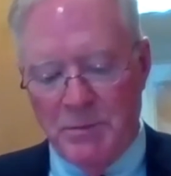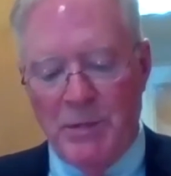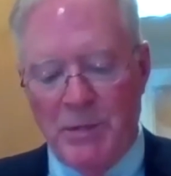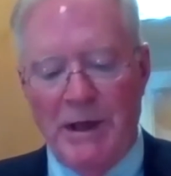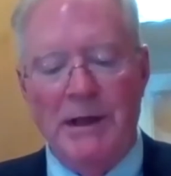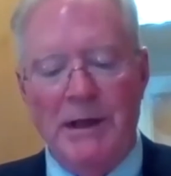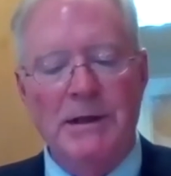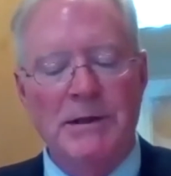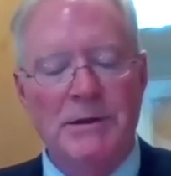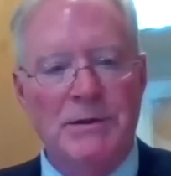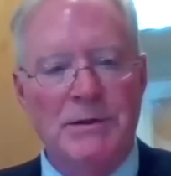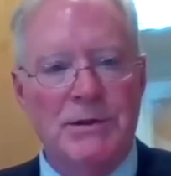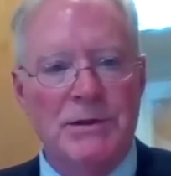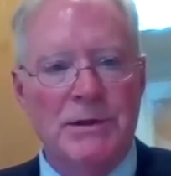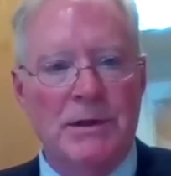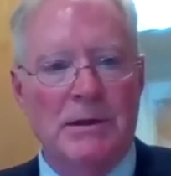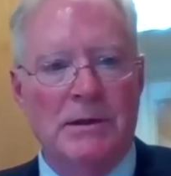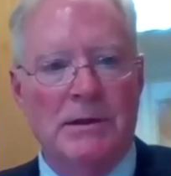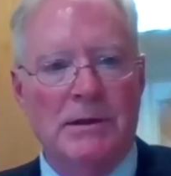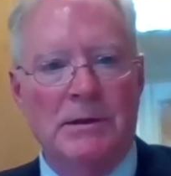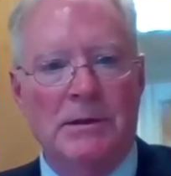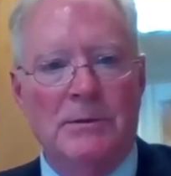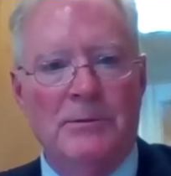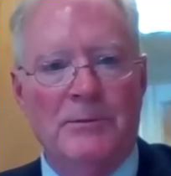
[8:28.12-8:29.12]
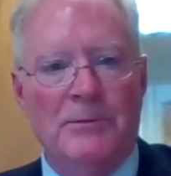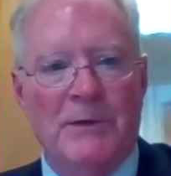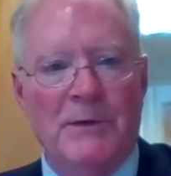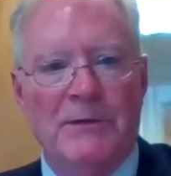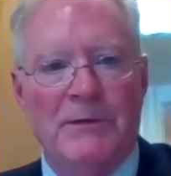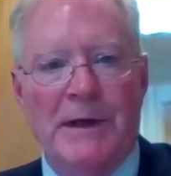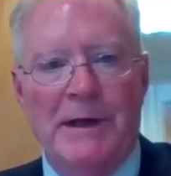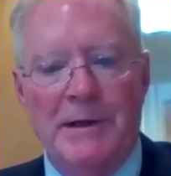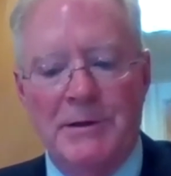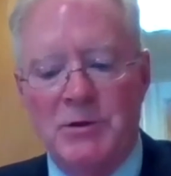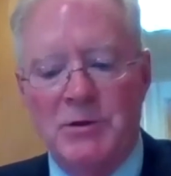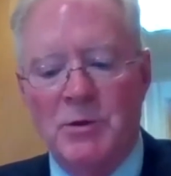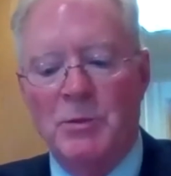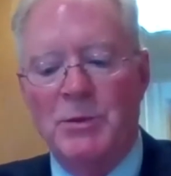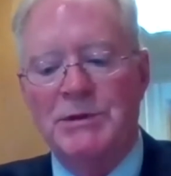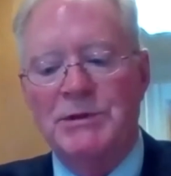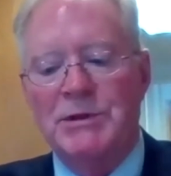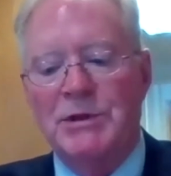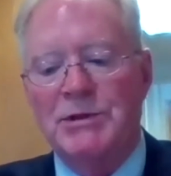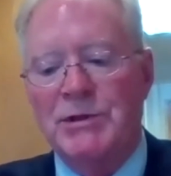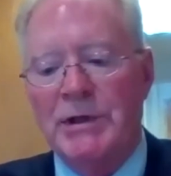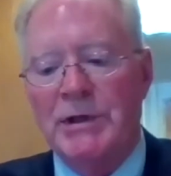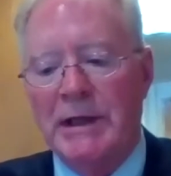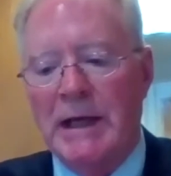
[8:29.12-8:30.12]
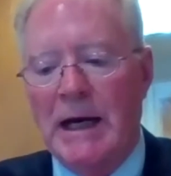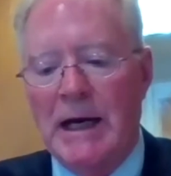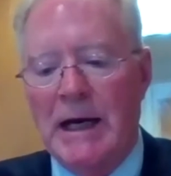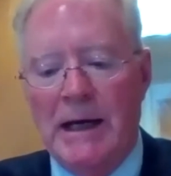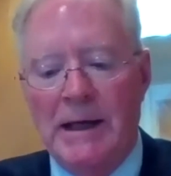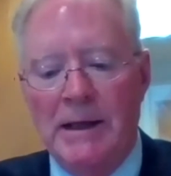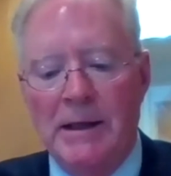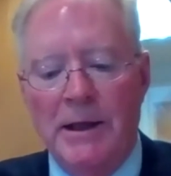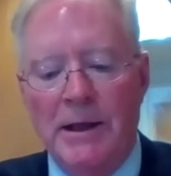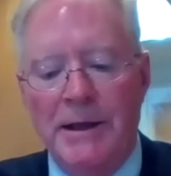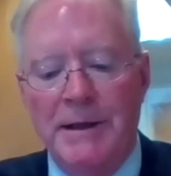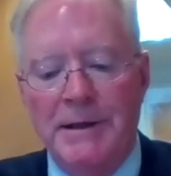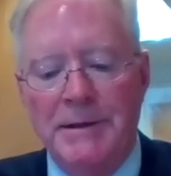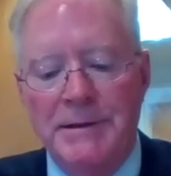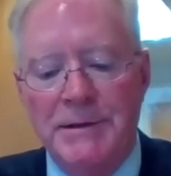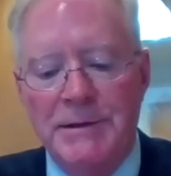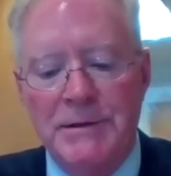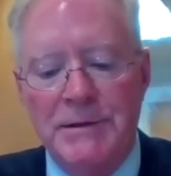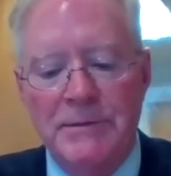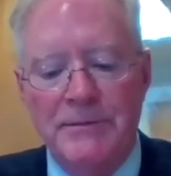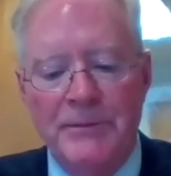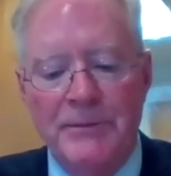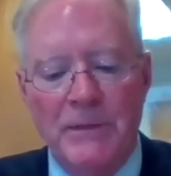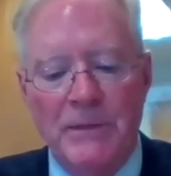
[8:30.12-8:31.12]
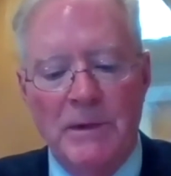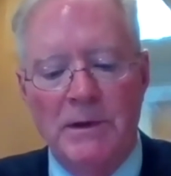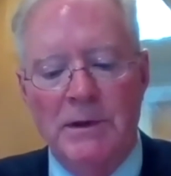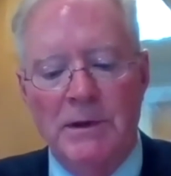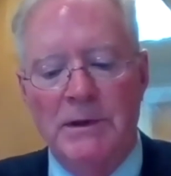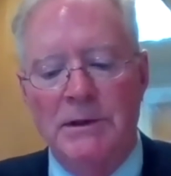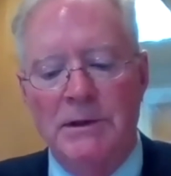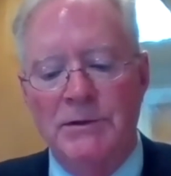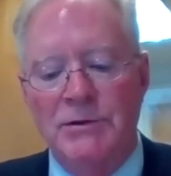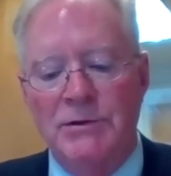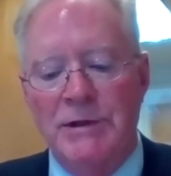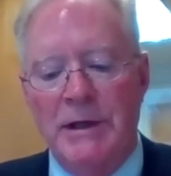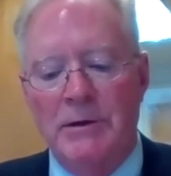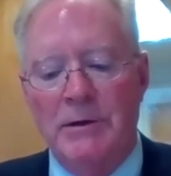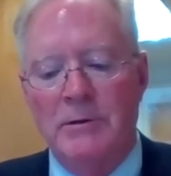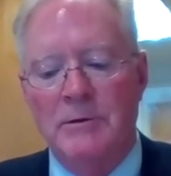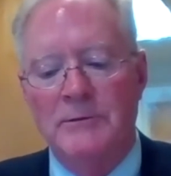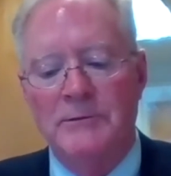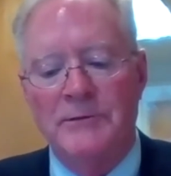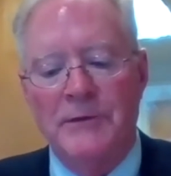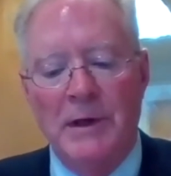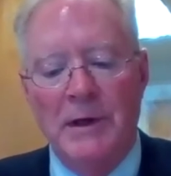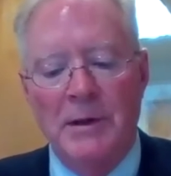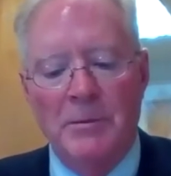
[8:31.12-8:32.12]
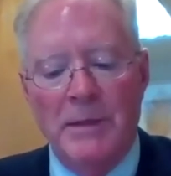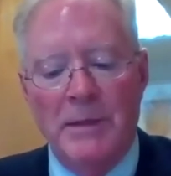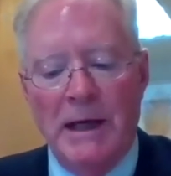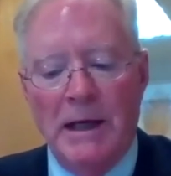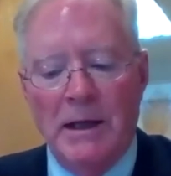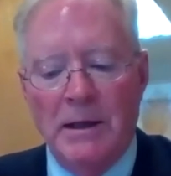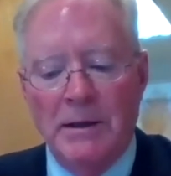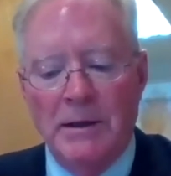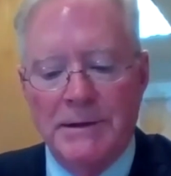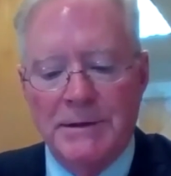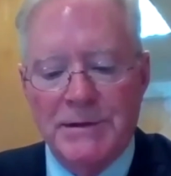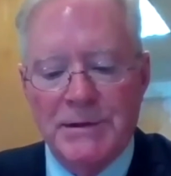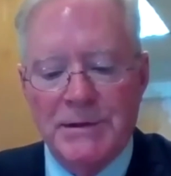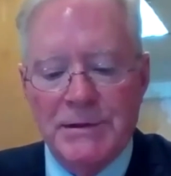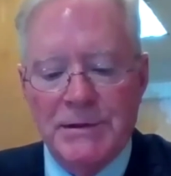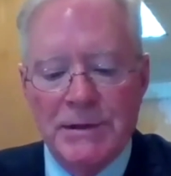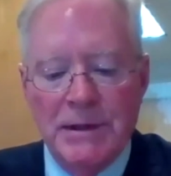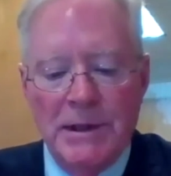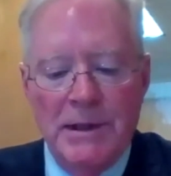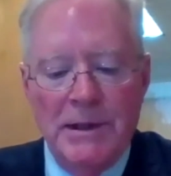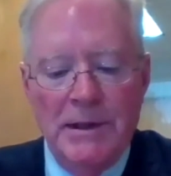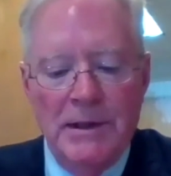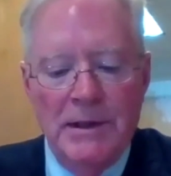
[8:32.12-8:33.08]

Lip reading: page, the financial position, highlights the general fund balance.